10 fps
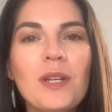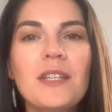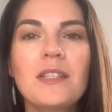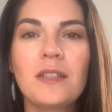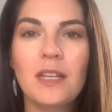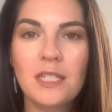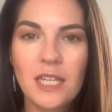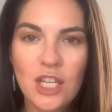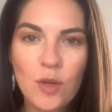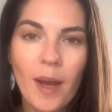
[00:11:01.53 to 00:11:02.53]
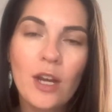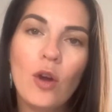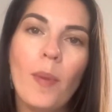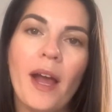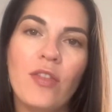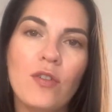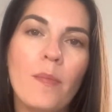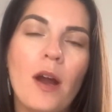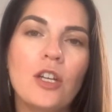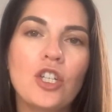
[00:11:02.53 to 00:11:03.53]
is continue my no buy through
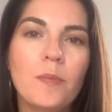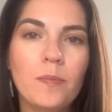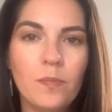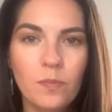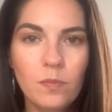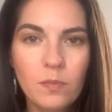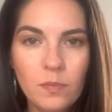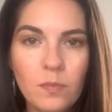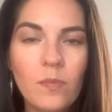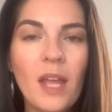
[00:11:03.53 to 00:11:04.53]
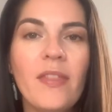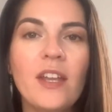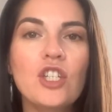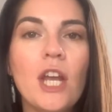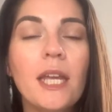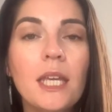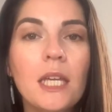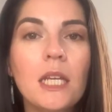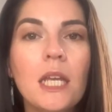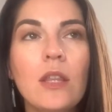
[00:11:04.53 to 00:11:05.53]
March and then check
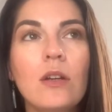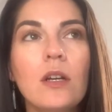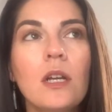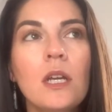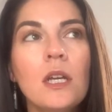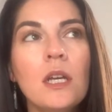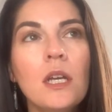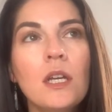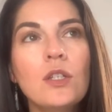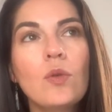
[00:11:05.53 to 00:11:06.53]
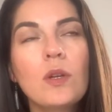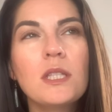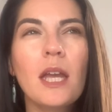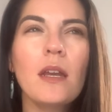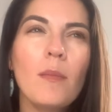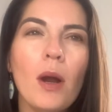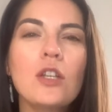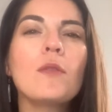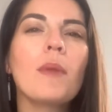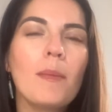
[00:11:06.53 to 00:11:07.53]
in either towards the end of
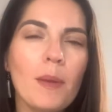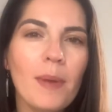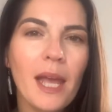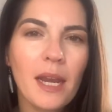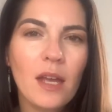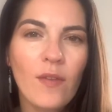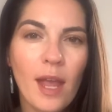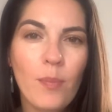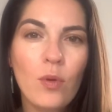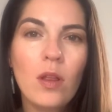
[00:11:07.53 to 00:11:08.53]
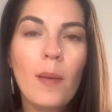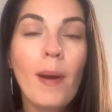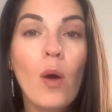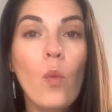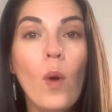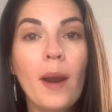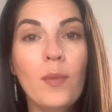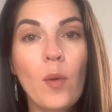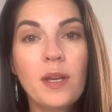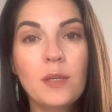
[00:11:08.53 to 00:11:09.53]
March or maybe beginning of April about what I'm
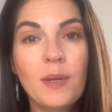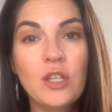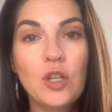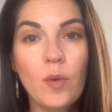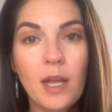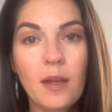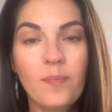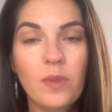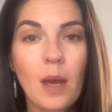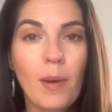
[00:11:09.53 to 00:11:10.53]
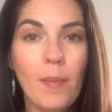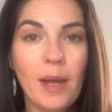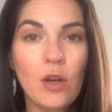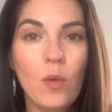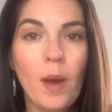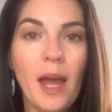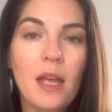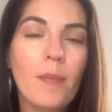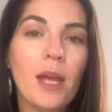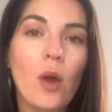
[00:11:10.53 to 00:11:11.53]
going to be doing about my no buy.
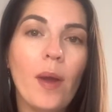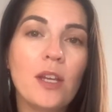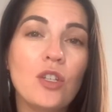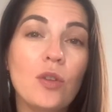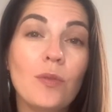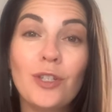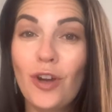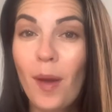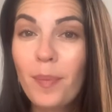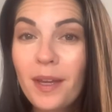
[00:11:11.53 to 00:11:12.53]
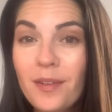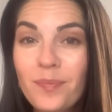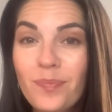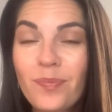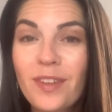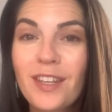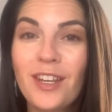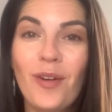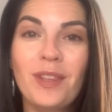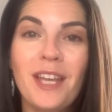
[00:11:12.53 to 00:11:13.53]
Am I going to stop it, you
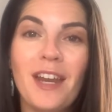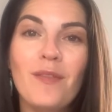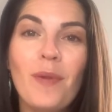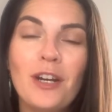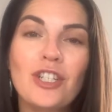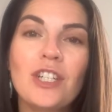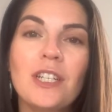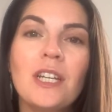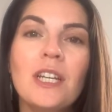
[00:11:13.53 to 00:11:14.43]
know, at the end of March?